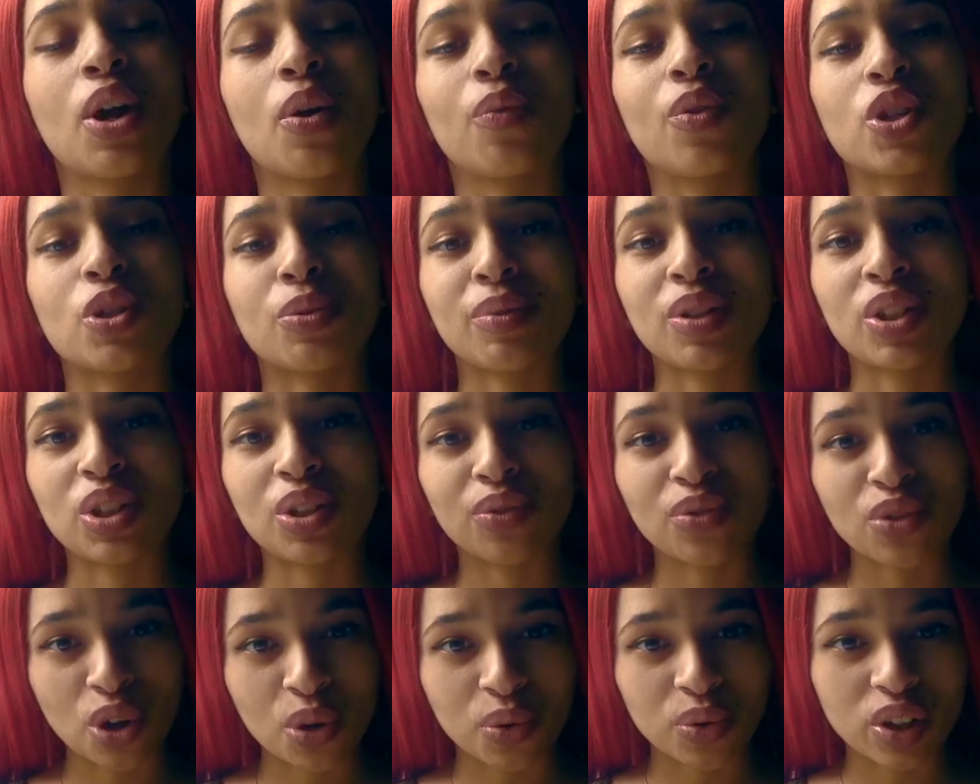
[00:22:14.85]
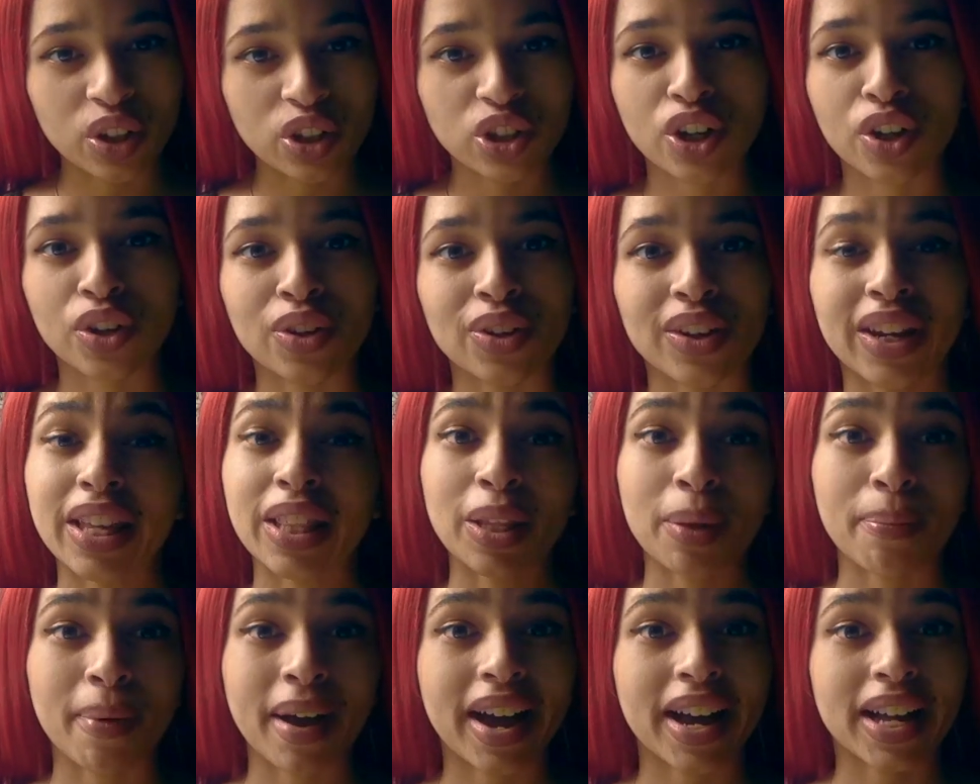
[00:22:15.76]
which means you've known each other in
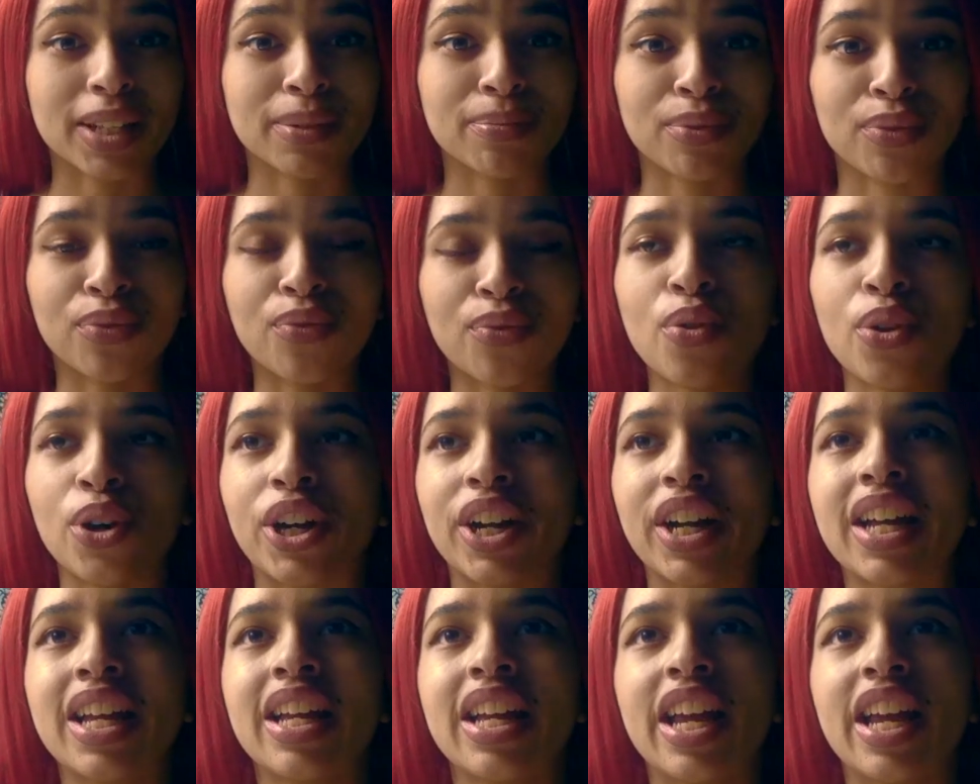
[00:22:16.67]
the past before.